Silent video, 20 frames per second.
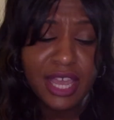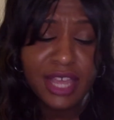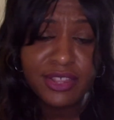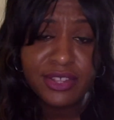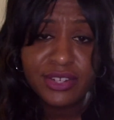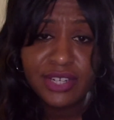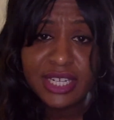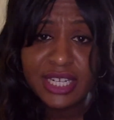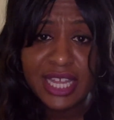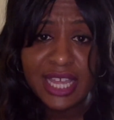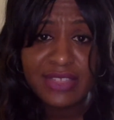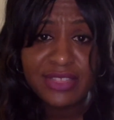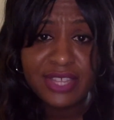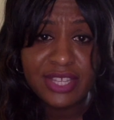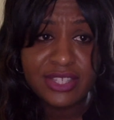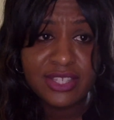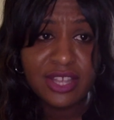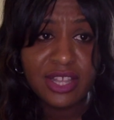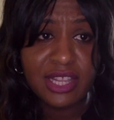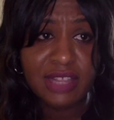Other than that,
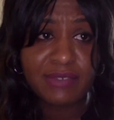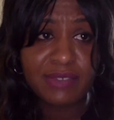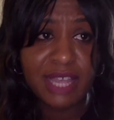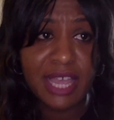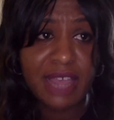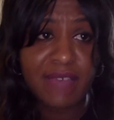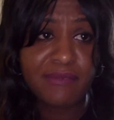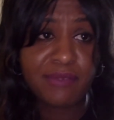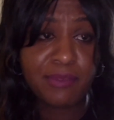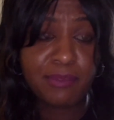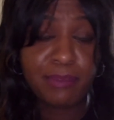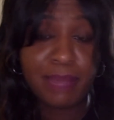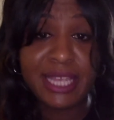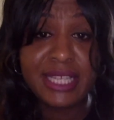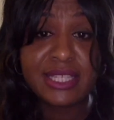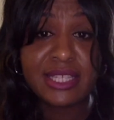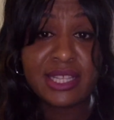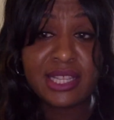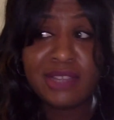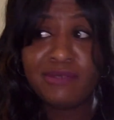that's all I've got for
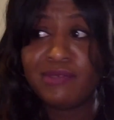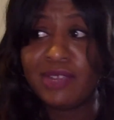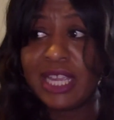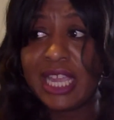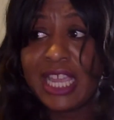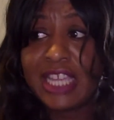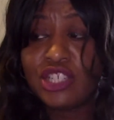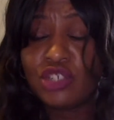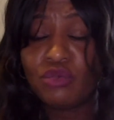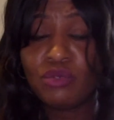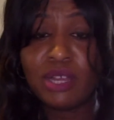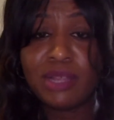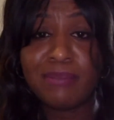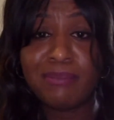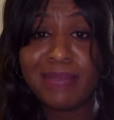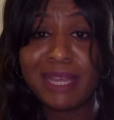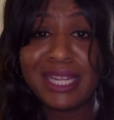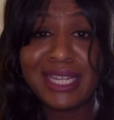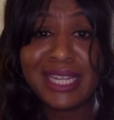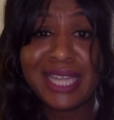basically VH1
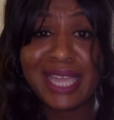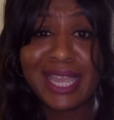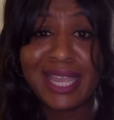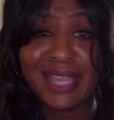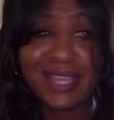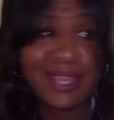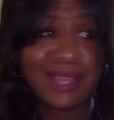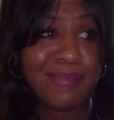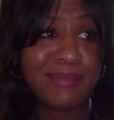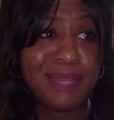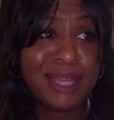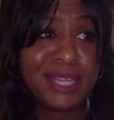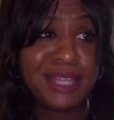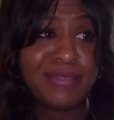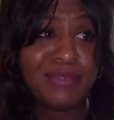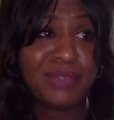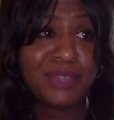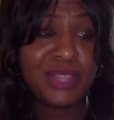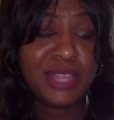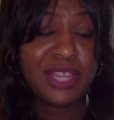Monday. I mean,
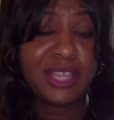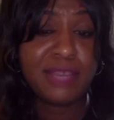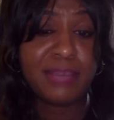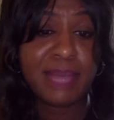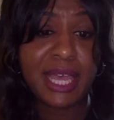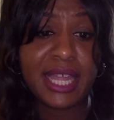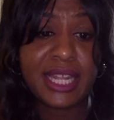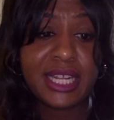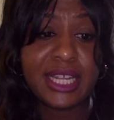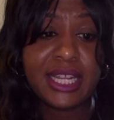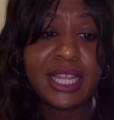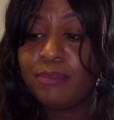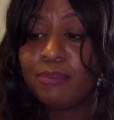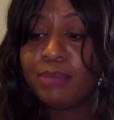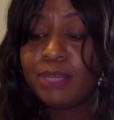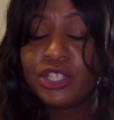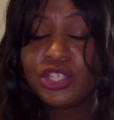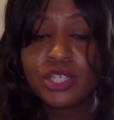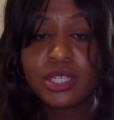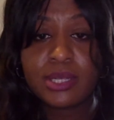if we think about it,
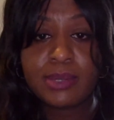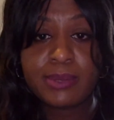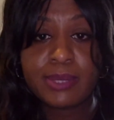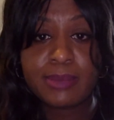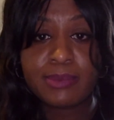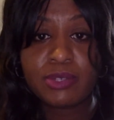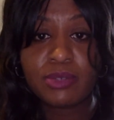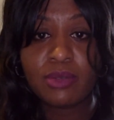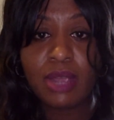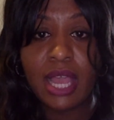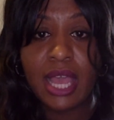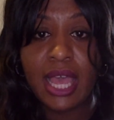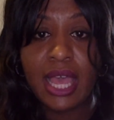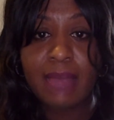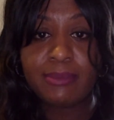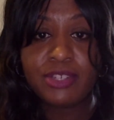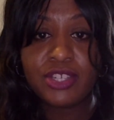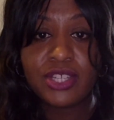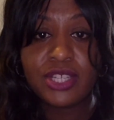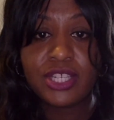be sure to
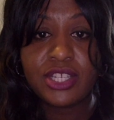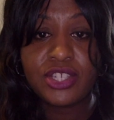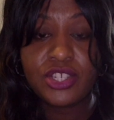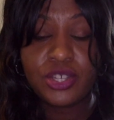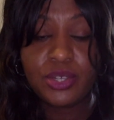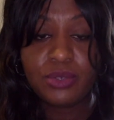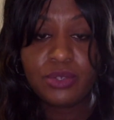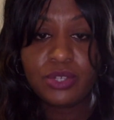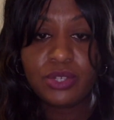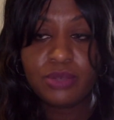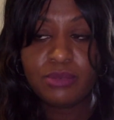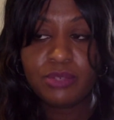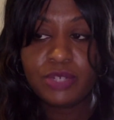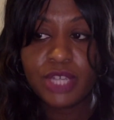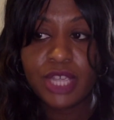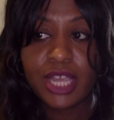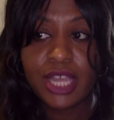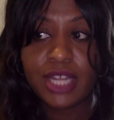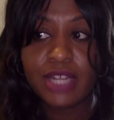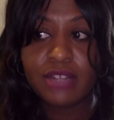subscribe to this YouTube
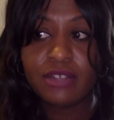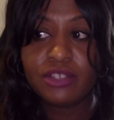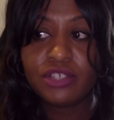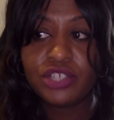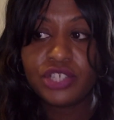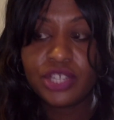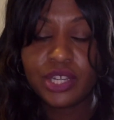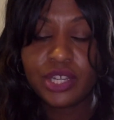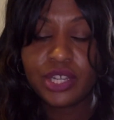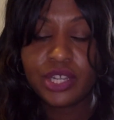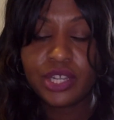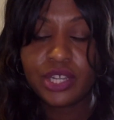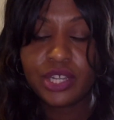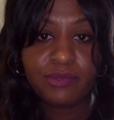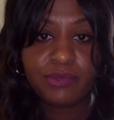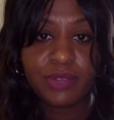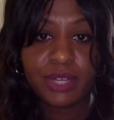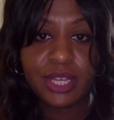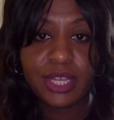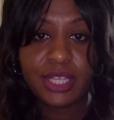channel. Share it with your
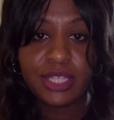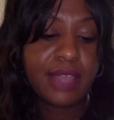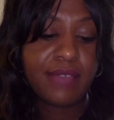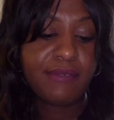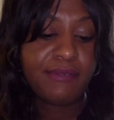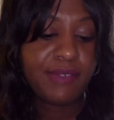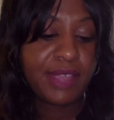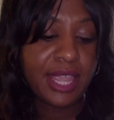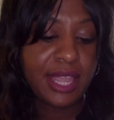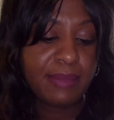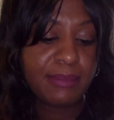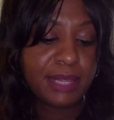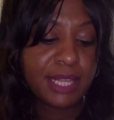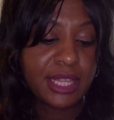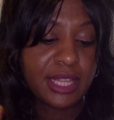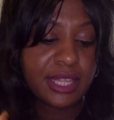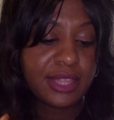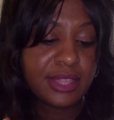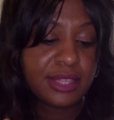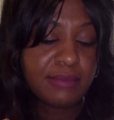friends and family.
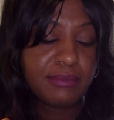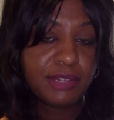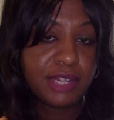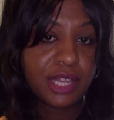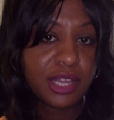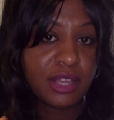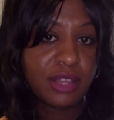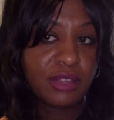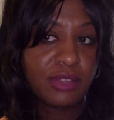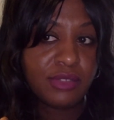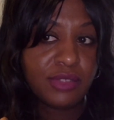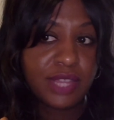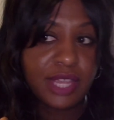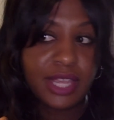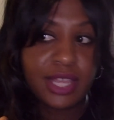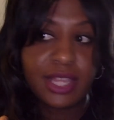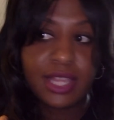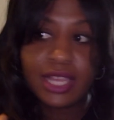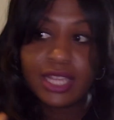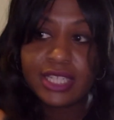Let them know
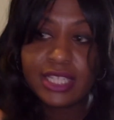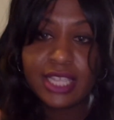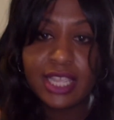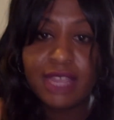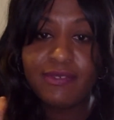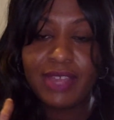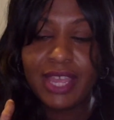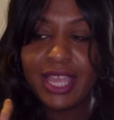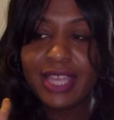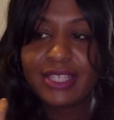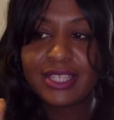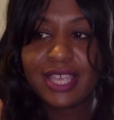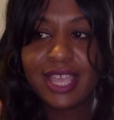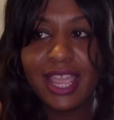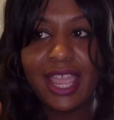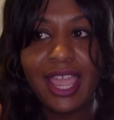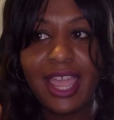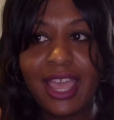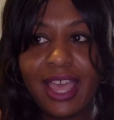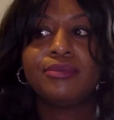that a diva is here.
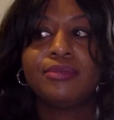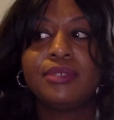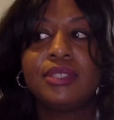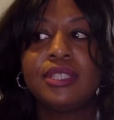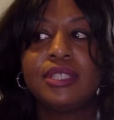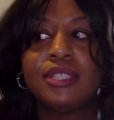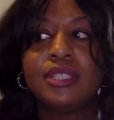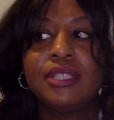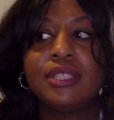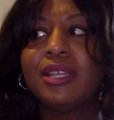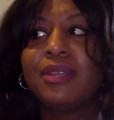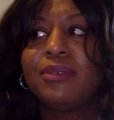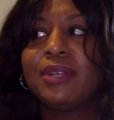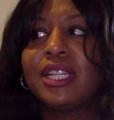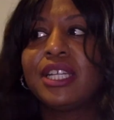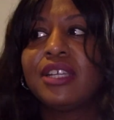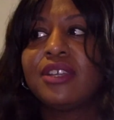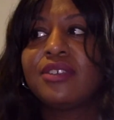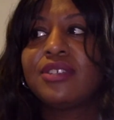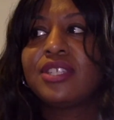I think I'm getting
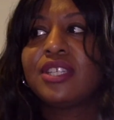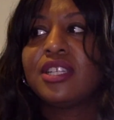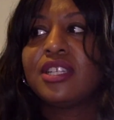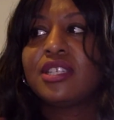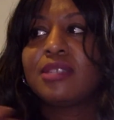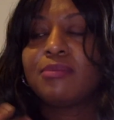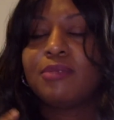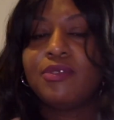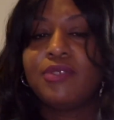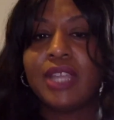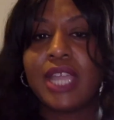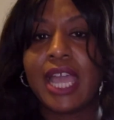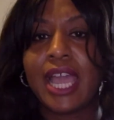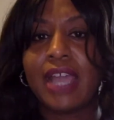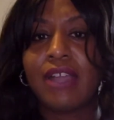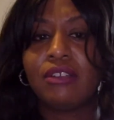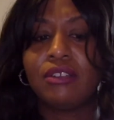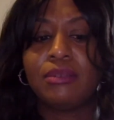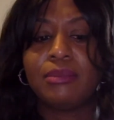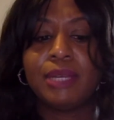ready to go see this movie
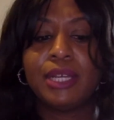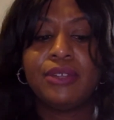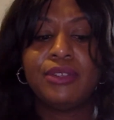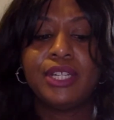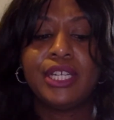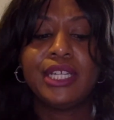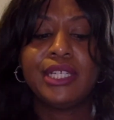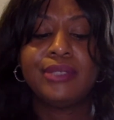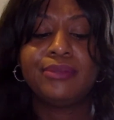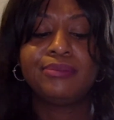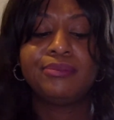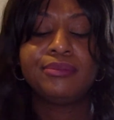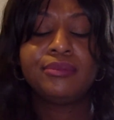Acrimony.